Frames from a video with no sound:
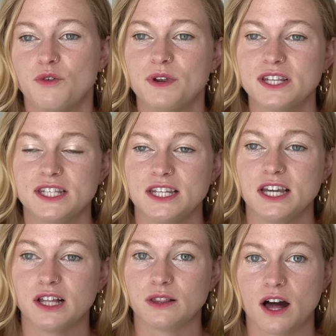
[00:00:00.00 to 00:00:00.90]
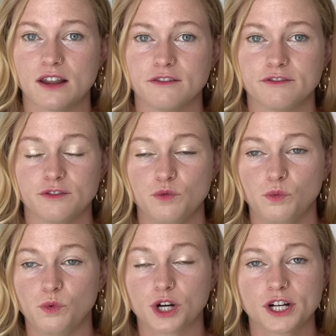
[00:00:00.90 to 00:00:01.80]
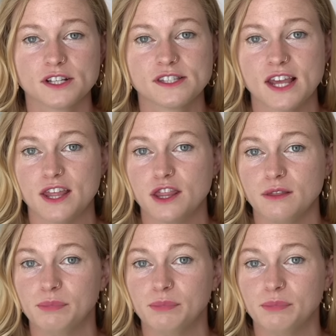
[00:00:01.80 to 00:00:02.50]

We see a lot of words and